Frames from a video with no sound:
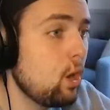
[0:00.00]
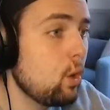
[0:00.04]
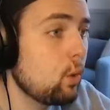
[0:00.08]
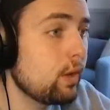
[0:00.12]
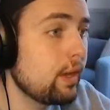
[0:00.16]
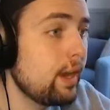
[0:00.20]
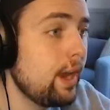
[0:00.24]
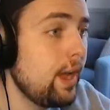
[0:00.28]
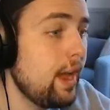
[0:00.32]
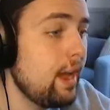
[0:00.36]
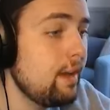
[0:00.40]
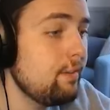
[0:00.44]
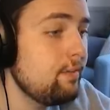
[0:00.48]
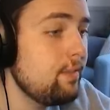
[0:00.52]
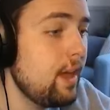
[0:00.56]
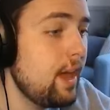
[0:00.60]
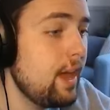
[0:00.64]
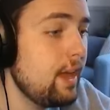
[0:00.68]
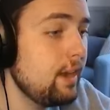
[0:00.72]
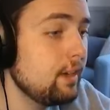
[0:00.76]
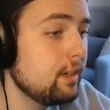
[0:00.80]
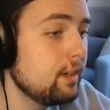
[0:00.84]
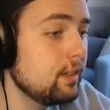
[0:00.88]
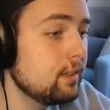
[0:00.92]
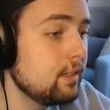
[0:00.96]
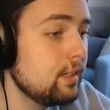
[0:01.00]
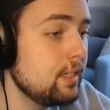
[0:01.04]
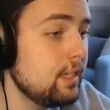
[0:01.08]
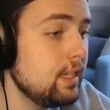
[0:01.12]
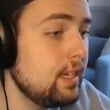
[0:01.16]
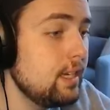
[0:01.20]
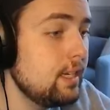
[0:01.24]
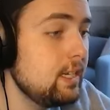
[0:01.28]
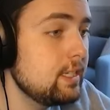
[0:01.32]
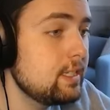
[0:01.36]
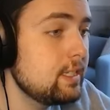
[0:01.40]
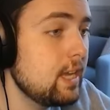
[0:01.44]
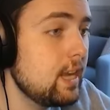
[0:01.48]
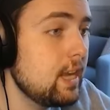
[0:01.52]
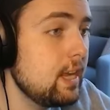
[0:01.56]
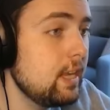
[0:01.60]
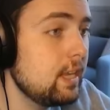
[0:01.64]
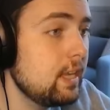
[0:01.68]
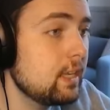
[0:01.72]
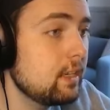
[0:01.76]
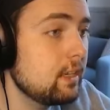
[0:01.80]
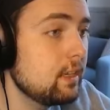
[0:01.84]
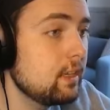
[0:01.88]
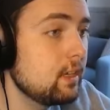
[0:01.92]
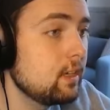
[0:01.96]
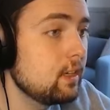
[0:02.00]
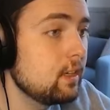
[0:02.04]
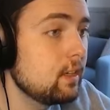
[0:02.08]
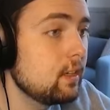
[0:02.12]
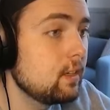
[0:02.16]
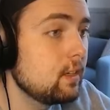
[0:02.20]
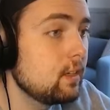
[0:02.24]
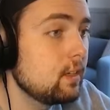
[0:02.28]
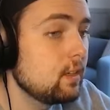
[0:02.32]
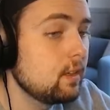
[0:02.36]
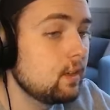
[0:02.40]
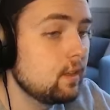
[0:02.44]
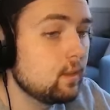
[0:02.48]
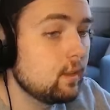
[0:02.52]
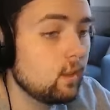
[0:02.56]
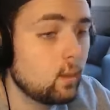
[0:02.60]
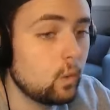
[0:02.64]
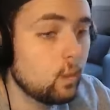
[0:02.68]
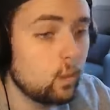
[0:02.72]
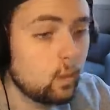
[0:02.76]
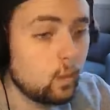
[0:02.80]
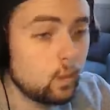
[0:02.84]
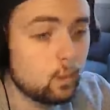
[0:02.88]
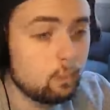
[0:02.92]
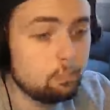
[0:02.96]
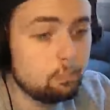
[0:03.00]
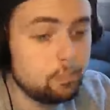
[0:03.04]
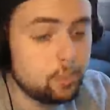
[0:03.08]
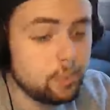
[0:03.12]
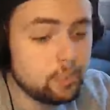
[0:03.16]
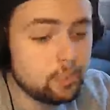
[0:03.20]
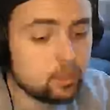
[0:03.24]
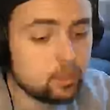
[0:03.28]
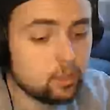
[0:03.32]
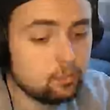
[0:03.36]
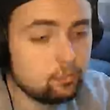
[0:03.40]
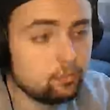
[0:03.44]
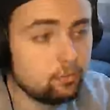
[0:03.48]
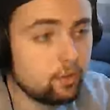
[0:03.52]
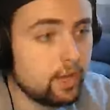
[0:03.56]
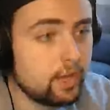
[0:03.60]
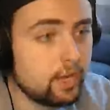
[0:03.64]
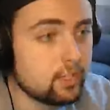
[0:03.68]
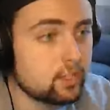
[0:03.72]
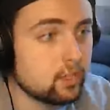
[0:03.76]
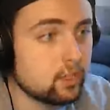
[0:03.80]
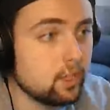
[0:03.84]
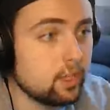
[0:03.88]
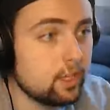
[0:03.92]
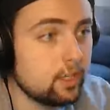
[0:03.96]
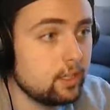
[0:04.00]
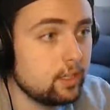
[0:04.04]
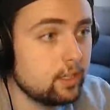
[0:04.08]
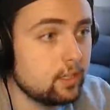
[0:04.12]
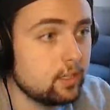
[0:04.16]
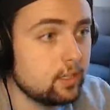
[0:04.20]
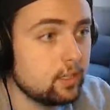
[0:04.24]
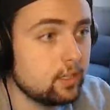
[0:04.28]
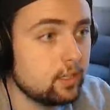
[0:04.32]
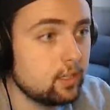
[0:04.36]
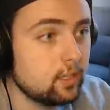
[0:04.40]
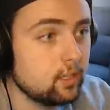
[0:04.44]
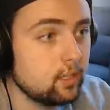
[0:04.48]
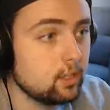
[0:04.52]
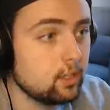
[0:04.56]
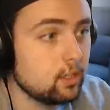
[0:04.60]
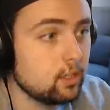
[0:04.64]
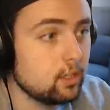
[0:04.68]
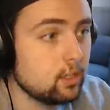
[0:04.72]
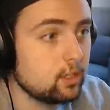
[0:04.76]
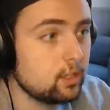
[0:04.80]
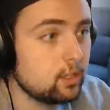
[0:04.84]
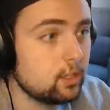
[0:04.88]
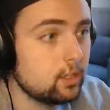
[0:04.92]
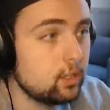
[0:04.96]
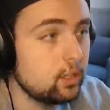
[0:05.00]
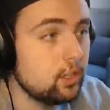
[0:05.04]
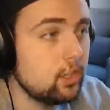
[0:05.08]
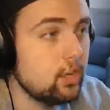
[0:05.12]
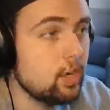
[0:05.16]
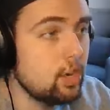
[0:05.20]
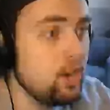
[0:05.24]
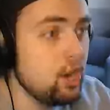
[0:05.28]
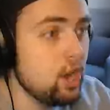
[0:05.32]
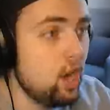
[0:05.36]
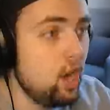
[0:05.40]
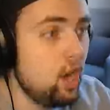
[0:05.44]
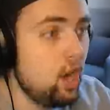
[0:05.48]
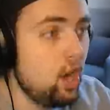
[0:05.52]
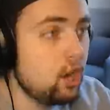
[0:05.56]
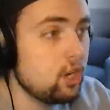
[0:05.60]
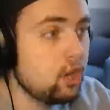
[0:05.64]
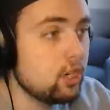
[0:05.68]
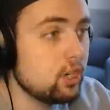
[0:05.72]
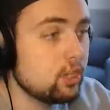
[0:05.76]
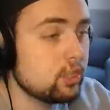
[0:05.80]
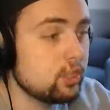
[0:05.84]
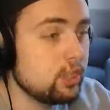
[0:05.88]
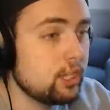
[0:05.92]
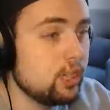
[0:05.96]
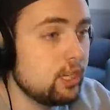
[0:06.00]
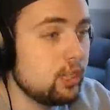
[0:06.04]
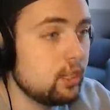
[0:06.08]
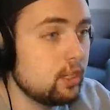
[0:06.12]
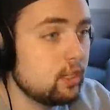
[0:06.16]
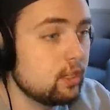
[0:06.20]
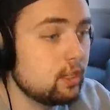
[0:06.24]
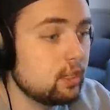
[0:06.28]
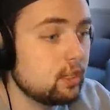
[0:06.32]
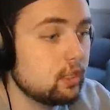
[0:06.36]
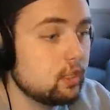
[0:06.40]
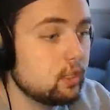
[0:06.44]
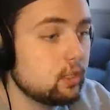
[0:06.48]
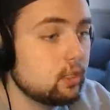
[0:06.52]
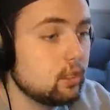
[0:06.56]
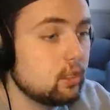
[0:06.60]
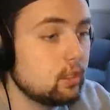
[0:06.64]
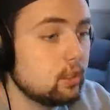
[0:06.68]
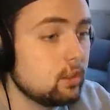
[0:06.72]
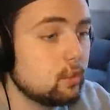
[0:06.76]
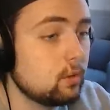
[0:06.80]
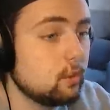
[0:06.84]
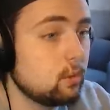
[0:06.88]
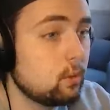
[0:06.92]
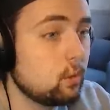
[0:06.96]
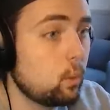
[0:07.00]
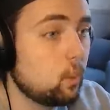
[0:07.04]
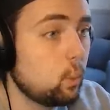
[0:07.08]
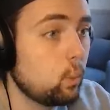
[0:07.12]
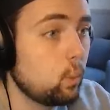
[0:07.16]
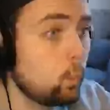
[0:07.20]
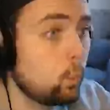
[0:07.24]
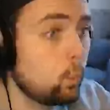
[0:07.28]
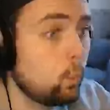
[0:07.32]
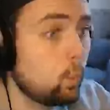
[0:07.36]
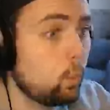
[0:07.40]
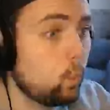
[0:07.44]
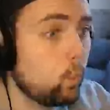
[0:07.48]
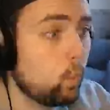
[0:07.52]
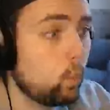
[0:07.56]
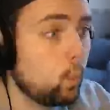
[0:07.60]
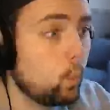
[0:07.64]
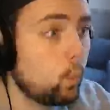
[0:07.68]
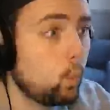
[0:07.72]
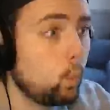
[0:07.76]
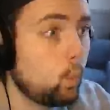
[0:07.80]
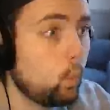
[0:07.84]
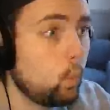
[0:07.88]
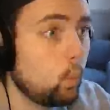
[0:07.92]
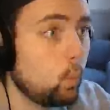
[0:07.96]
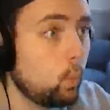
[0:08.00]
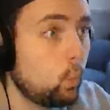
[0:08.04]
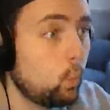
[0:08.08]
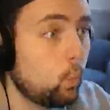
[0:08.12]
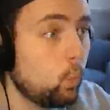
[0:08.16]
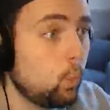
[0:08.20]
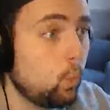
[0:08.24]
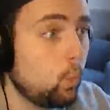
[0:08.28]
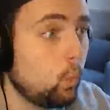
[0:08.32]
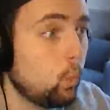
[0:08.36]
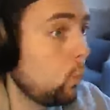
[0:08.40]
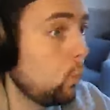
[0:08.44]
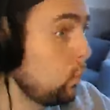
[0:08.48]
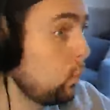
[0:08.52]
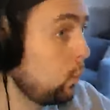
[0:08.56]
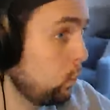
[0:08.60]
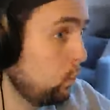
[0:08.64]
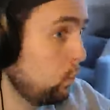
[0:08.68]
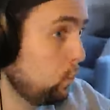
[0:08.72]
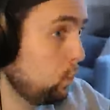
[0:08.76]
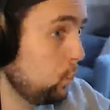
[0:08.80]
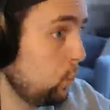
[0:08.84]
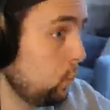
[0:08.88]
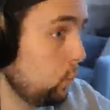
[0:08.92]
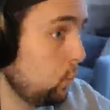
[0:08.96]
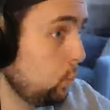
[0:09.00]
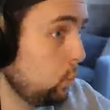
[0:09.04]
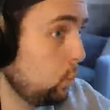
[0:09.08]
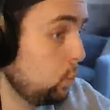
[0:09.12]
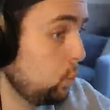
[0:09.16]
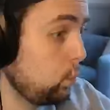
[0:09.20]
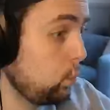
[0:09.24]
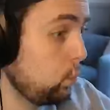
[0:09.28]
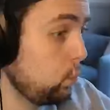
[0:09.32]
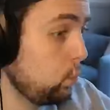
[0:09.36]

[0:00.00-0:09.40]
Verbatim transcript: Oh, can I have that? E to take. Picked up flashlight. Nard! Military service is a risk factor for developing P T S D.